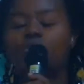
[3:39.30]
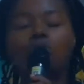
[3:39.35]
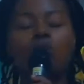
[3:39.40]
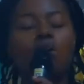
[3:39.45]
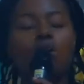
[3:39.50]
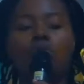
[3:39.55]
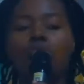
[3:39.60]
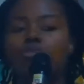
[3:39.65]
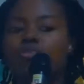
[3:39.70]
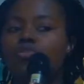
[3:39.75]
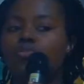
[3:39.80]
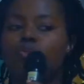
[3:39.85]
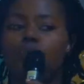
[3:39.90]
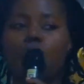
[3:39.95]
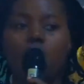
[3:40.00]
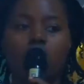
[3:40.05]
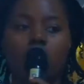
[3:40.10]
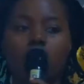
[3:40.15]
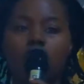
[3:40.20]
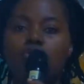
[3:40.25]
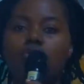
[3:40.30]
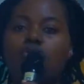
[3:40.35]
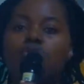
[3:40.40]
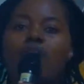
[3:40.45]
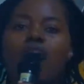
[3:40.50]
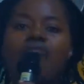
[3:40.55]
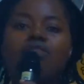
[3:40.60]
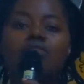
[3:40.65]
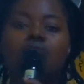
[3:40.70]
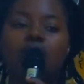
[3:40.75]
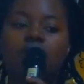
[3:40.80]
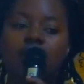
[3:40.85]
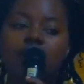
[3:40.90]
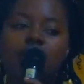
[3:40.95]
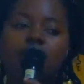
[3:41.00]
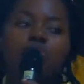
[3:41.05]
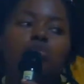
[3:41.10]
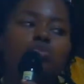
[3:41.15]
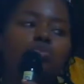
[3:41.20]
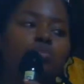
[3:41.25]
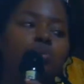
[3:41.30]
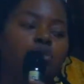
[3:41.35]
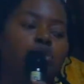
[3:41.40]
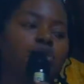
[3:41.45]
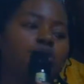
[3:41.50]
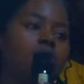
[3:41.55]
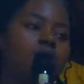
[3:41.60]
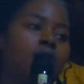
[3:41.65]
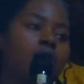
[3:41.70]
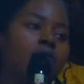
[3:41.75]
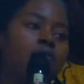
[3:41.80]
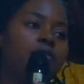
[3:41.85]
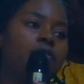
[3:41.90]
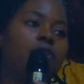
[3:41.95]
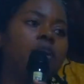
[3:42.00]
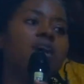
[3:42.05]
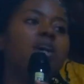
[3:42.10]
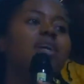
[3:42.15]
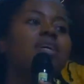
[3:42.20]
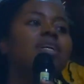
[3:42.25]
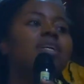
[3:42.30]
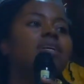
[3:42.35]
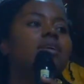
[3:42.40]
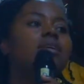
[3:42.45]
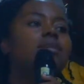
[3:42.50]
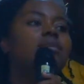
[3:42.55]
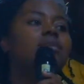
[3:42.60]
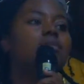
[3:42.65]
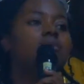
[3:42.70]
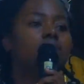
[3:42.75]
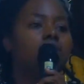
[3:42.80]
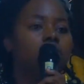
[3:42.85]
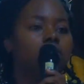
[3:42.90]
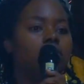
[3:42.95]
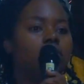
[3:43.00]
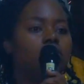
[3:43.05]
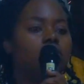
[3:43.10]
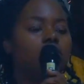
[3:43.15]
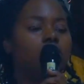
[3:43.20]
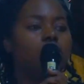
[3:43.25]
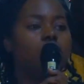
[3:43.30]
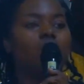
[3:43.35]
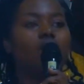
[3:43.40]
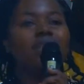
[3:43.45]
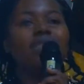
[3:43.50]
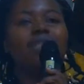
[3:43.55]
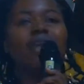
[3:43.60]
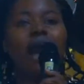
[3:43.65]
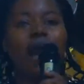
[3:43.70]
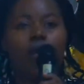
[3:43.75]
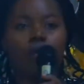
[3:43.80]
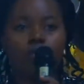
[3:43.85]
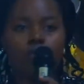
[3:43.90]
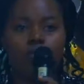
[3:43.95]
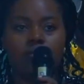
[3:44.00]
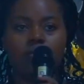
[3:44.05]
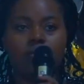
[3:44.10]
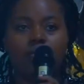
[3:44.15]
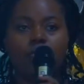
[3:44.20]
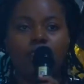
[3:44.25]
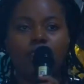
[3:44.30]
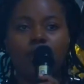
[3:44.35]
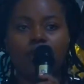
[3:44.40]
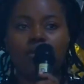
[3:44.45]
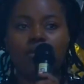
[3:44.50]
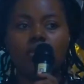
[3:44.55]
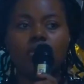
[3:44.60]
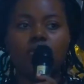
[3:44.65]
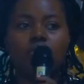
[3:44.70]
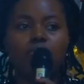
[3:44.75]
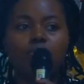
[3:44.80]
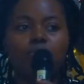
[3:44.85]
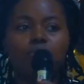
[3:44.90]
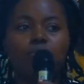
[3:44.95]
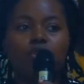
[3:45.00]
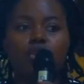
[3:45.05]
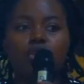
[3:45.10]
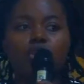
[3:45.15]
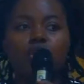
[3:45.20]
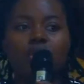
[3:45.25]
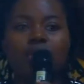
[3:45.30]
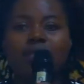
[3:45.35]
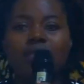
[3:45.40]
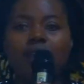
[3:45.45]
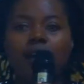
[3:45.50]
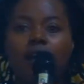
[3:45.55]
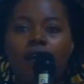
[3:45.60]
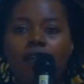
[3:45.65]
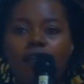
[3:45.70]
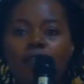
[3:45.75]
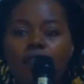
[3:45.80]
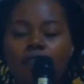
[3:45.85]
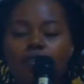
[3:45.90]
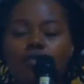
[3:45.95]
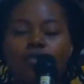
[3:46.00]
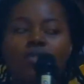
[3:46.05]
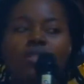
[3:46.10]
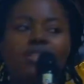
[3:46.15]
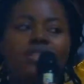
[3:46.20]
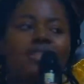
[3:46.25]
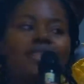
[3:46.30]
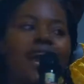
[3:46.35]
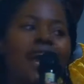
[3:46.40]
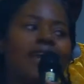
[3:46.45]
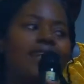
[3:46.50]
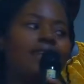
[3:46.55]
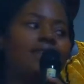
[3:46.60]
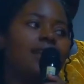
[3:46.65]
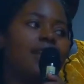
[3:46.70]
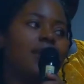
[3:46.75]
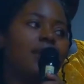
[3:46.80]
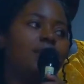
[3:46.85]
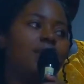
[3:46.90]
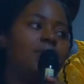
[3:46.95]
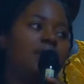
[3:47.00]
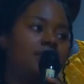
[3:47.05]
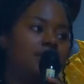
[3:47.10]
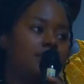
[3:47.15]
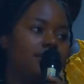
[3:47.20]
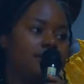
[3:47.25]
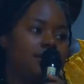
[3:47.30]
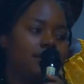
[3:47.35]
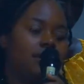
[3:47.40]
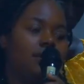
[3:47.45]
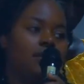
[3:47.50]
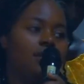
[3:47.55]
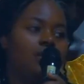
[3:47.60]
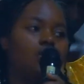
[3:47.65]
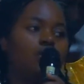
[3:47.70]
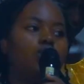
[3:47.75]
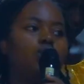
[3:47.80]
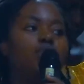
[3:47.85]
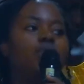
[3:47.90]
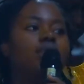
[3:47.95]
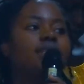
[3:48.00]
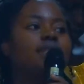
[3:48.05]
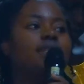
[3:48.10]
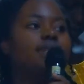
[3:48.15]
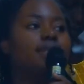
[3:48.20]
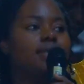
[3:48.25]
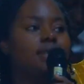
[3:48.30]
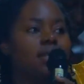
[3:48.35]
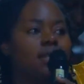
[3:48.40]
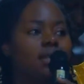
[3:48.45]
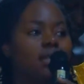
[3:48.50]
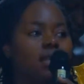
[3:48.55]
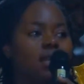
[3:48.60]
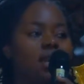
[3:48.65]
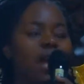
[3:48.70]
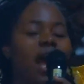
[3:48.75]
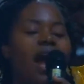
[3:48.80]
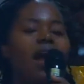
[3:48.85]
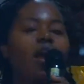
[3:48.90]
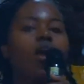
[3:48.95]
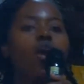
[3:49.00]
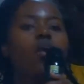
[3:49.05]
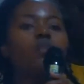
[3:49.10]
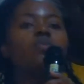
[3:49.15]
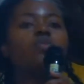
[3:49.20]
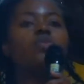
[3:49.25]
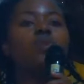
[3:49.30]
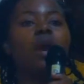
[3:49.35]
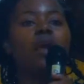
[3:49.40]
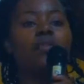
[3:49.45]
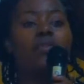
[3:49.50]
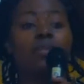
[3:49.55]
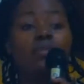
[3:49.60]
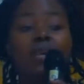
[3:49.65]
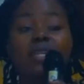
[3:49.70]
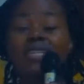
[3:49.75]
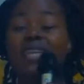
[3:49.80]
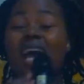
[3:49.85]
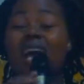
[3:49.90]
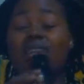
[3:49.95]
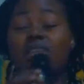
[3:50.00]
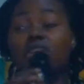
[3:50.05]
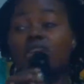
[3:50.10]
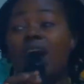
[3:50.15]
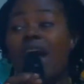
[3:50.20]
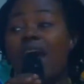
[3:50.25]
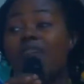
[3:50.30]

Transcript: not going to work. So you have to learn to put yourself not down, but put yourself to the side a bit, to listen and come to agreement. And I